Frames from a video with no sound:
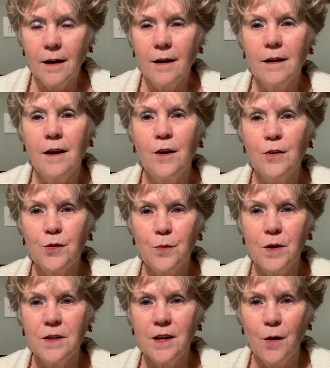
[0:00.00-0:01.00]
here's the
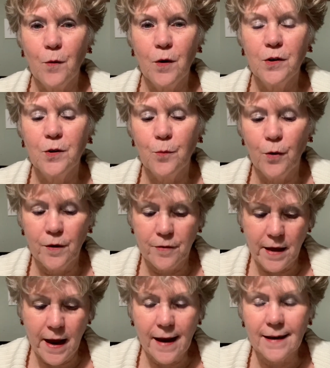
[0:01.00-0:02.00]
reason I wanted to bring
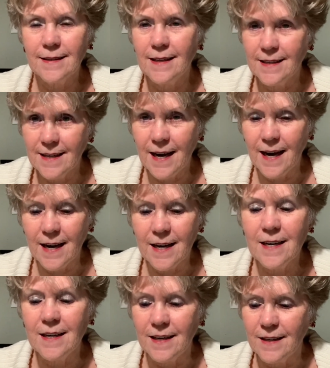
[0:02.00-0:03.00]
that
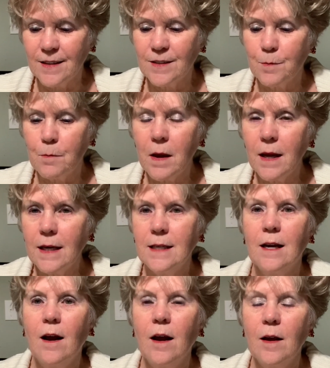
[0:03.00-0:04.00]
today is many
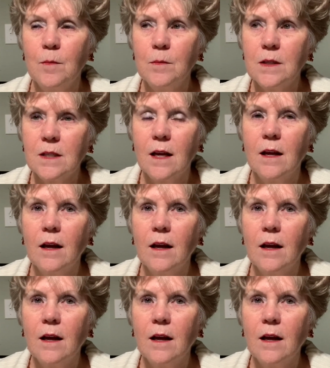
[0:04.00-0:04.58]
times